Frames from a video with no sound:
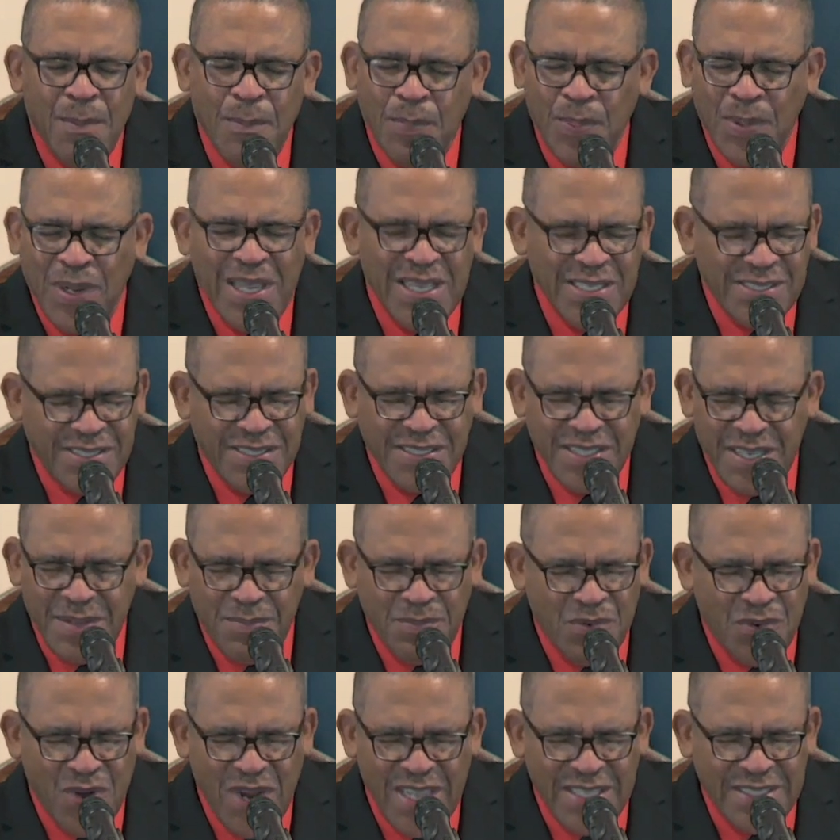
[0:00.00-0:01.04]
Bless
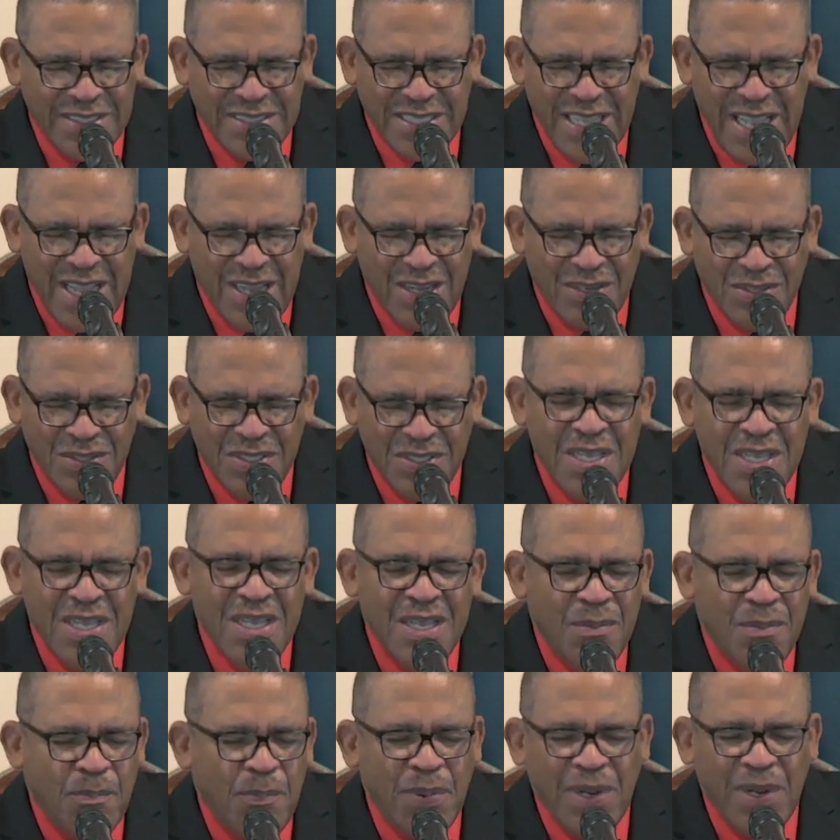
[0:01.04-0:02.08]
them right now.
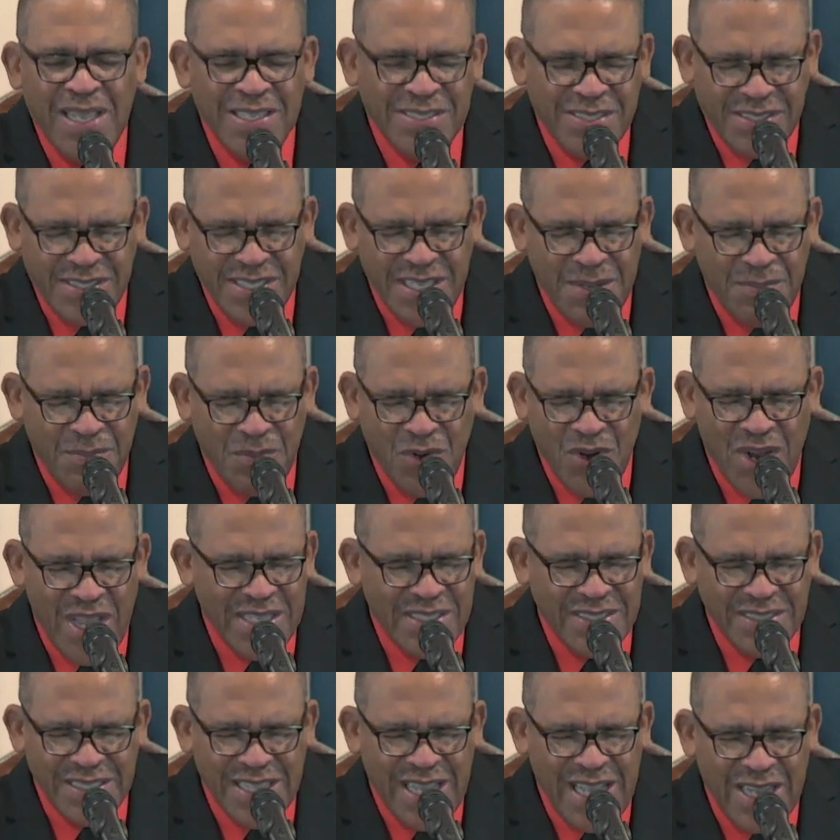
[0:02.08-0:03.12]
Bless them
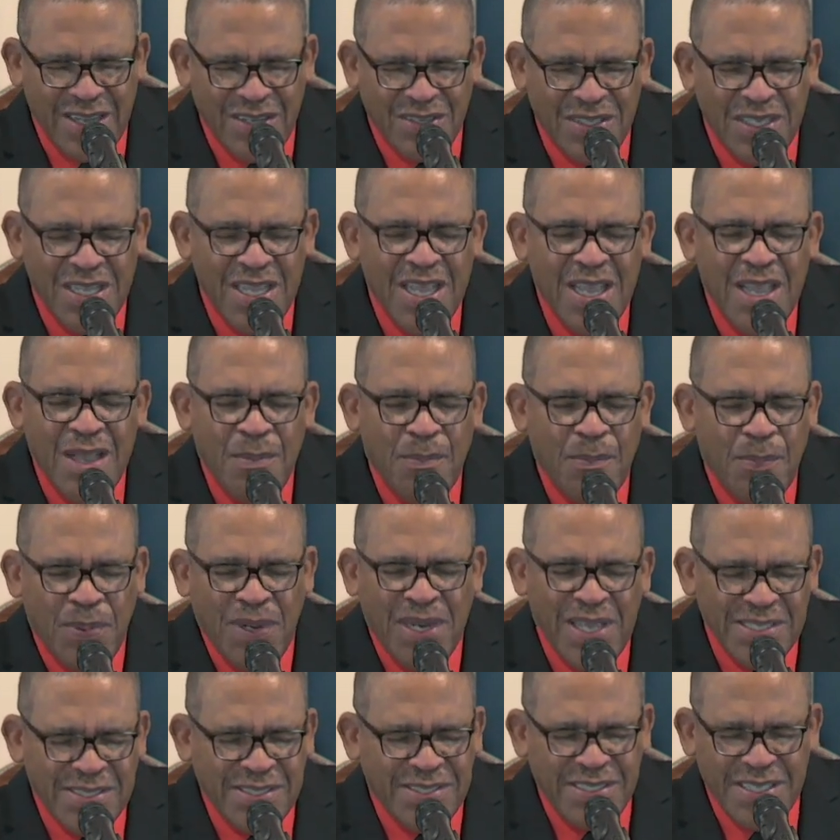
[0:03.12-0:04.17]
right now.
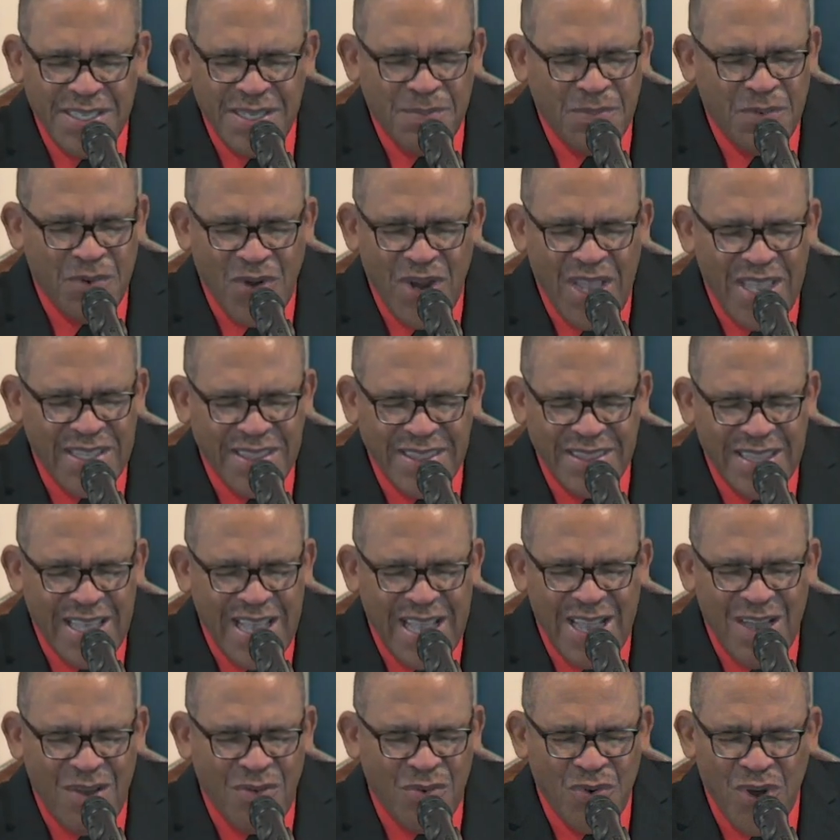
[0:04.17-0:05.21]
Bless them right
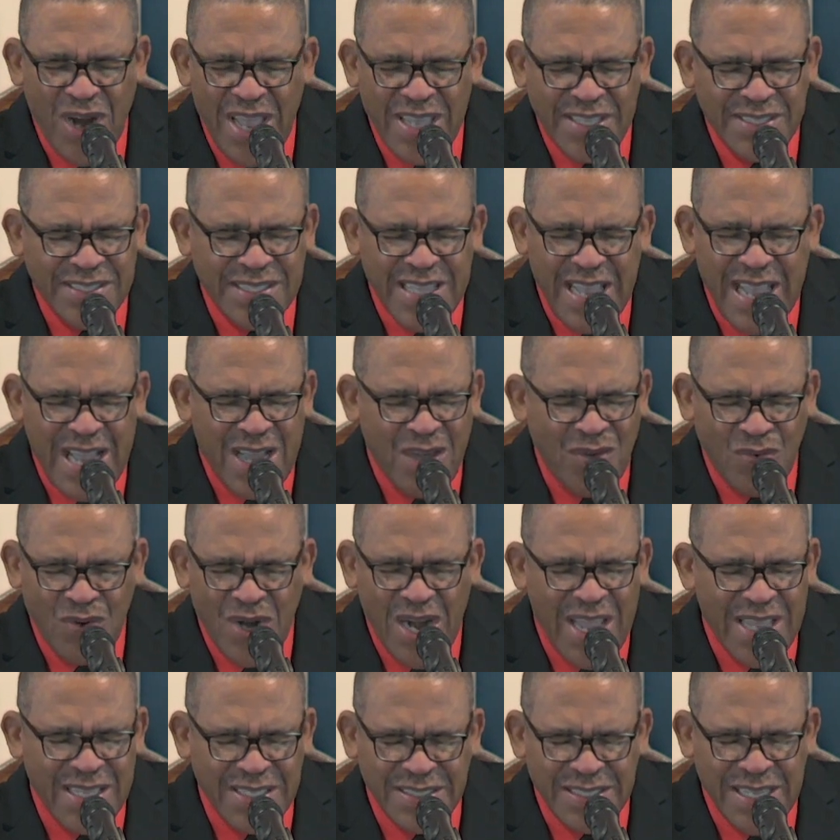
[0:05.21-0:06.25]
now, right now,
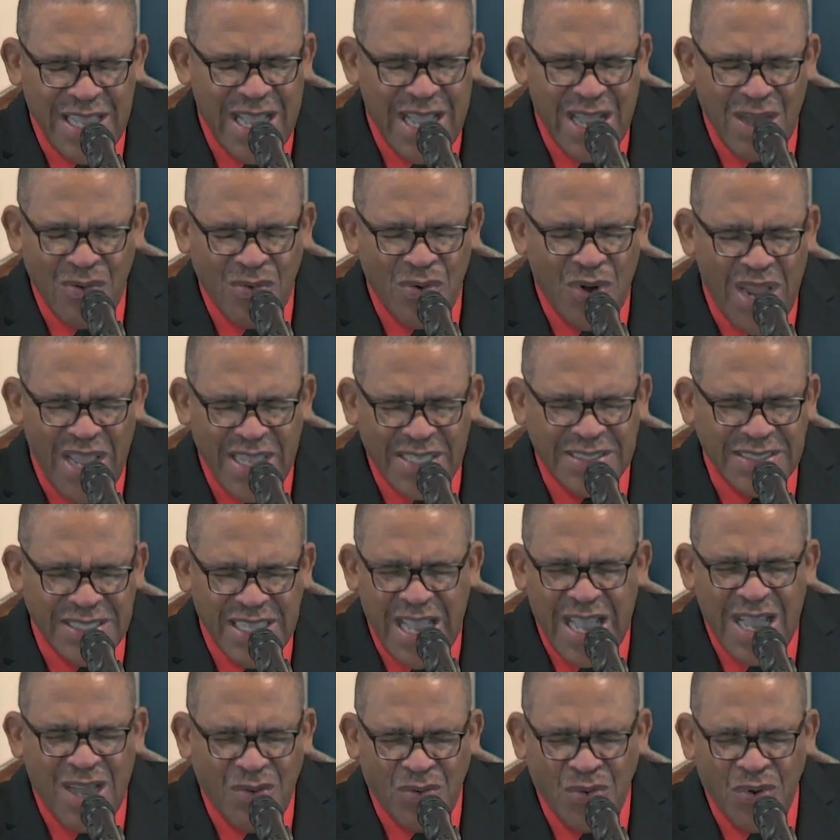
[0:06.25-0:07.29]
right now, right
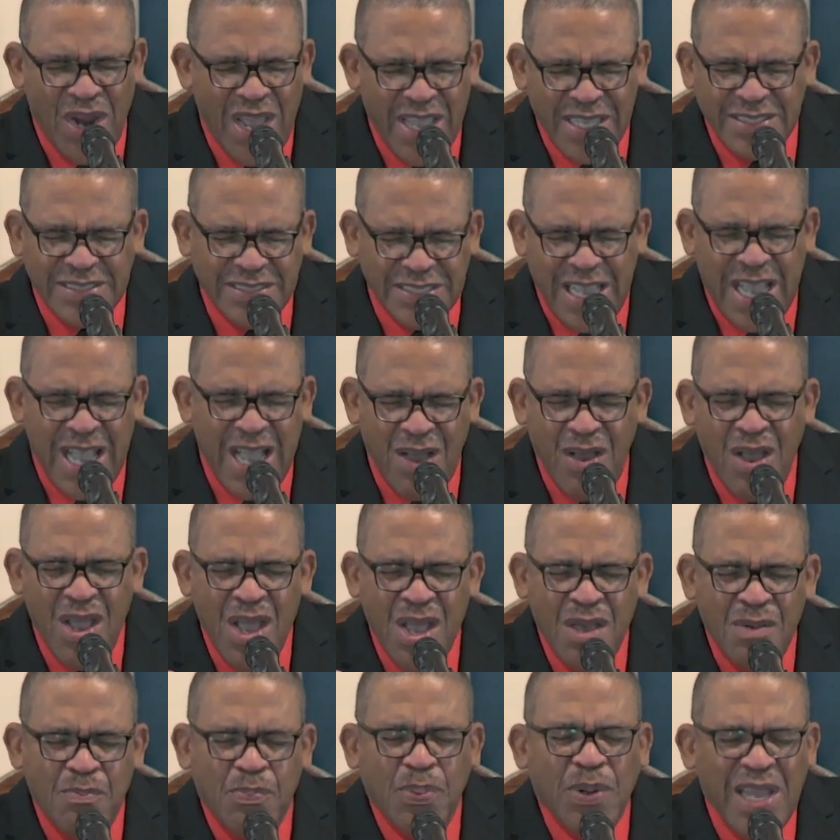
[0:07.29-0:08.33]
now, right now.
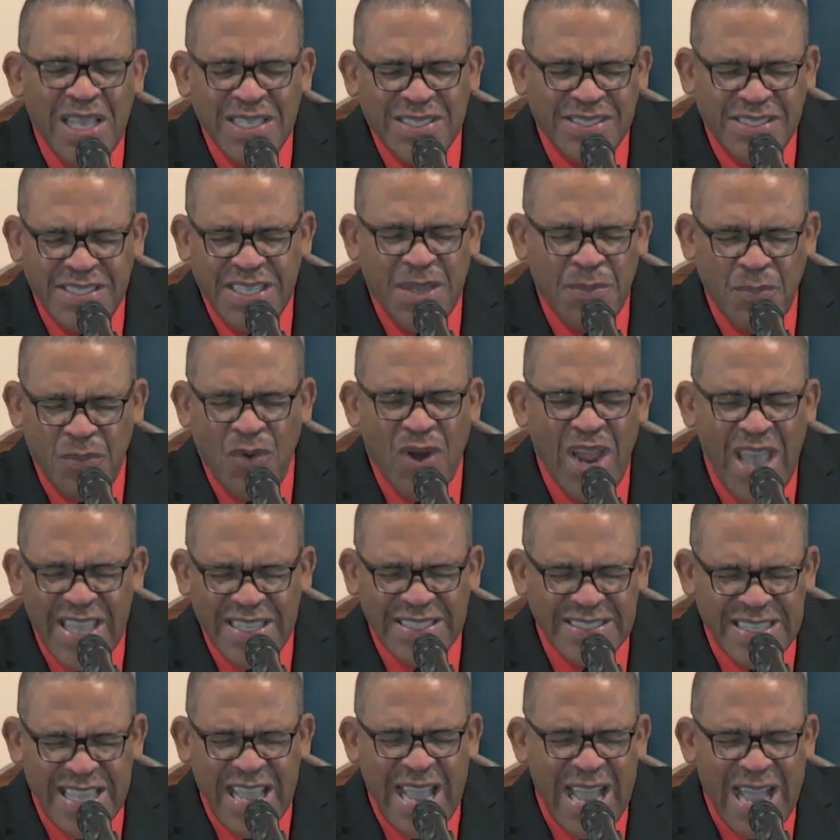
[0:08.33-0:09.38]
Bless them
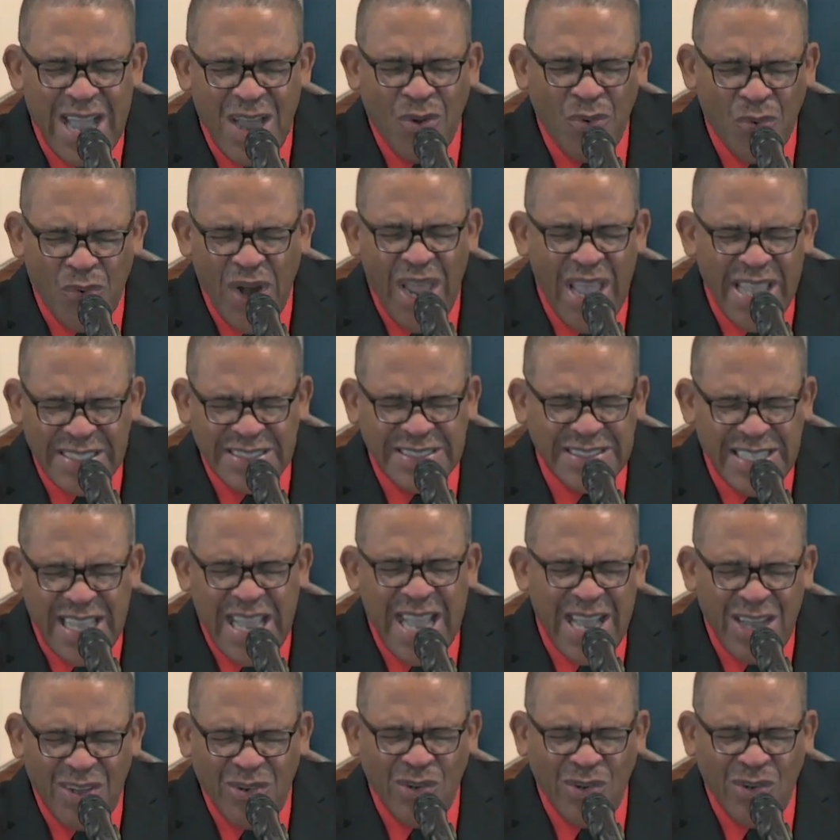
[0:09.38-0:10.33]
right now, right now,